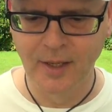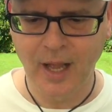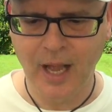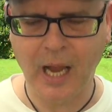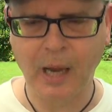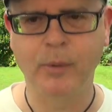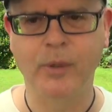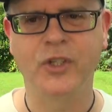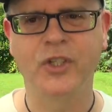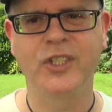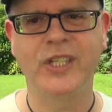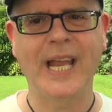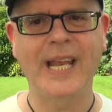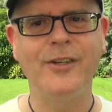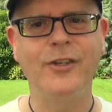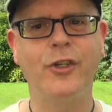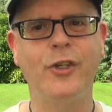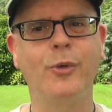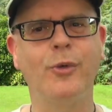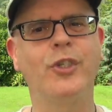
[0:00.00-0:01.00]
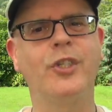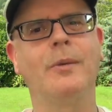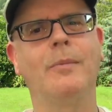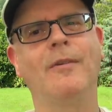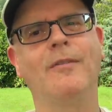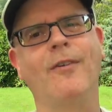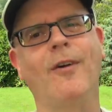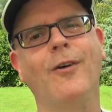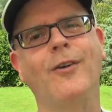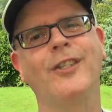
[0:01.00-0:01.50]
I will send you some
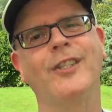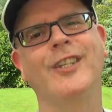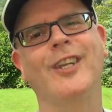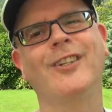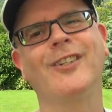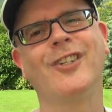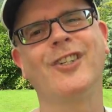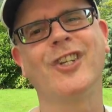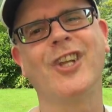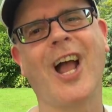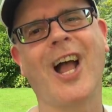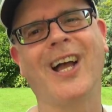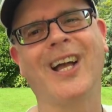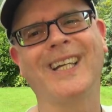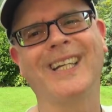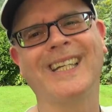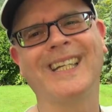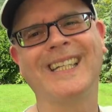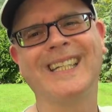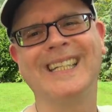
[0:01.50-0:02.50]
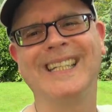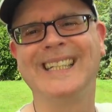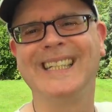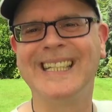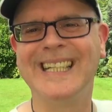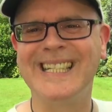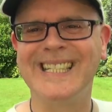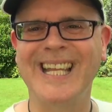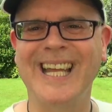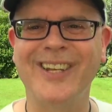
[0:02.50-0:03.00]
of our sunshine.
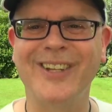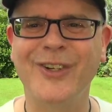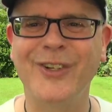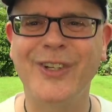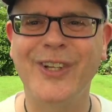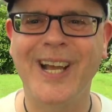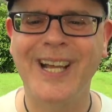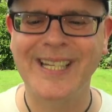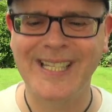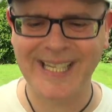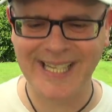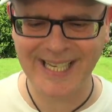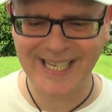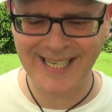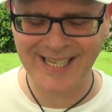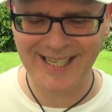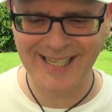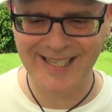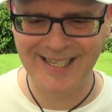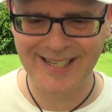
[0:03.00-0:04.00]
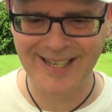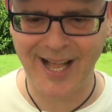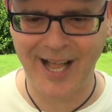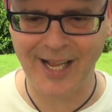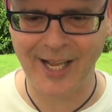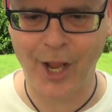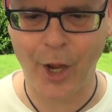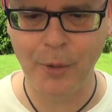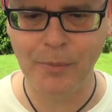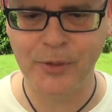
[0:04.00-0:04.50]
Is that a good idea?
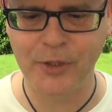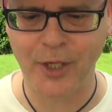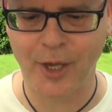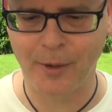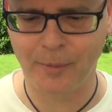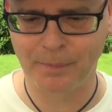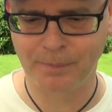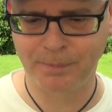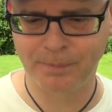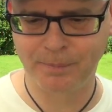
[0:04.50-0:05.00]
I hope so.